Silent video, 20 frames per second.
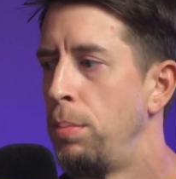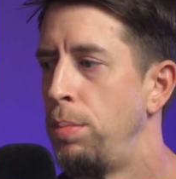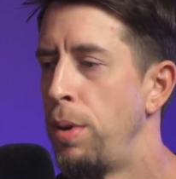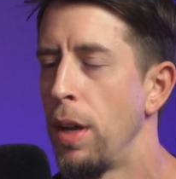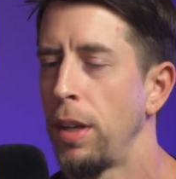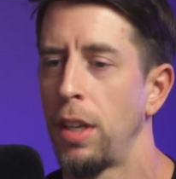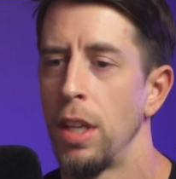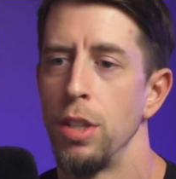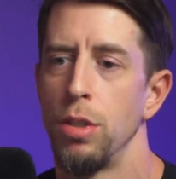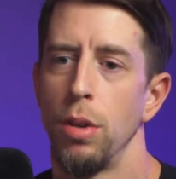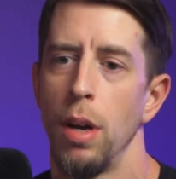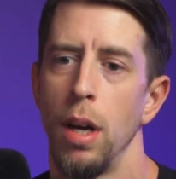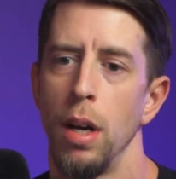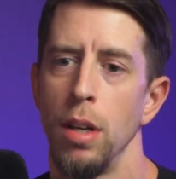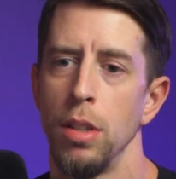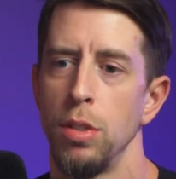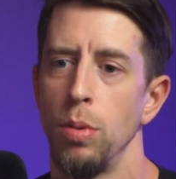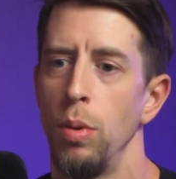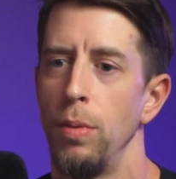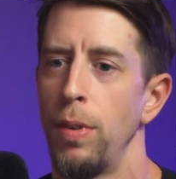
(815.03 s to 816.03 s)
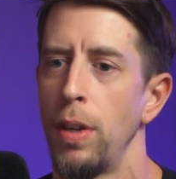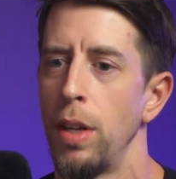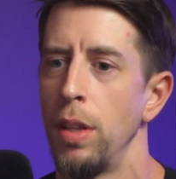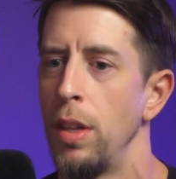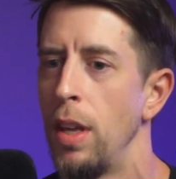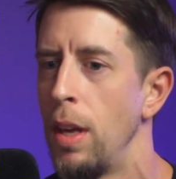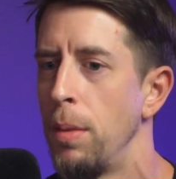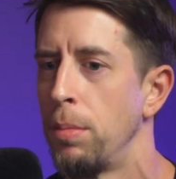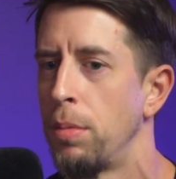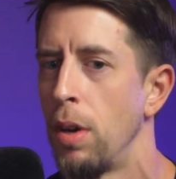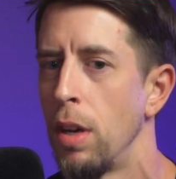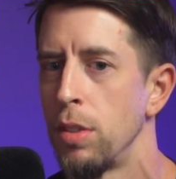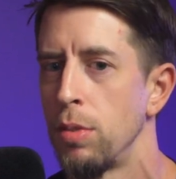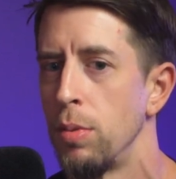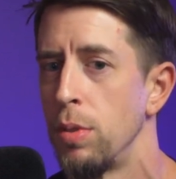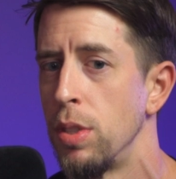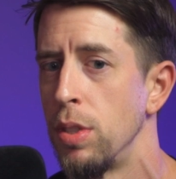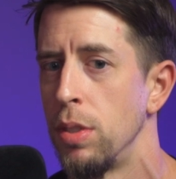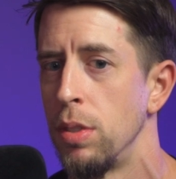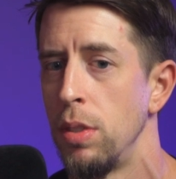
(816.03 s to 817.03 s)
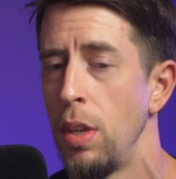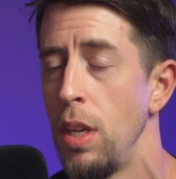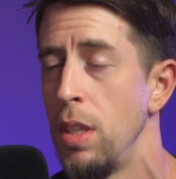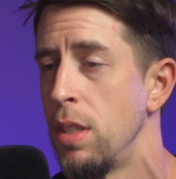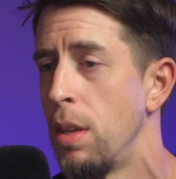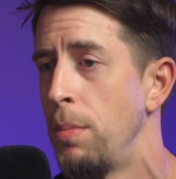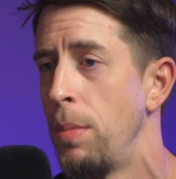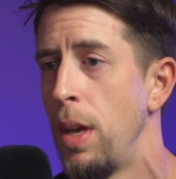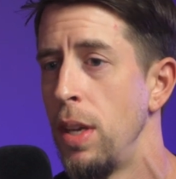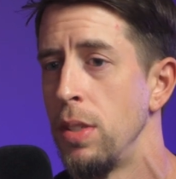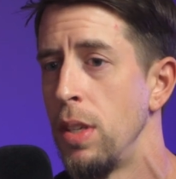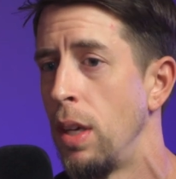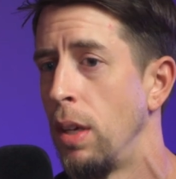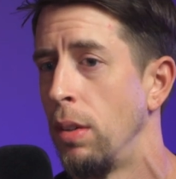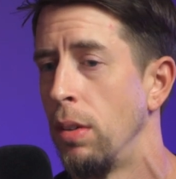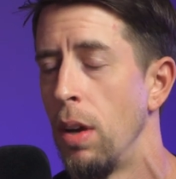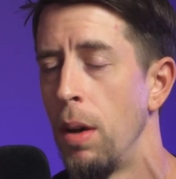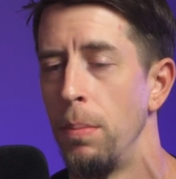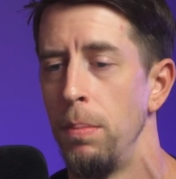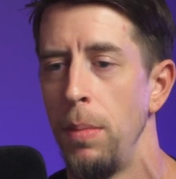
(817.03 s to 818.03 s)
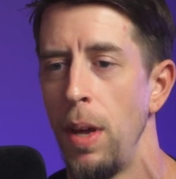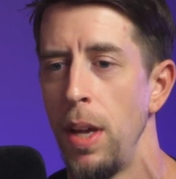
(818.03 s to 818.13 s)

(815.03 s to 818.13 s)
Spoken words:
Brett Contreras, who invented the hip thrust, he's an amazing,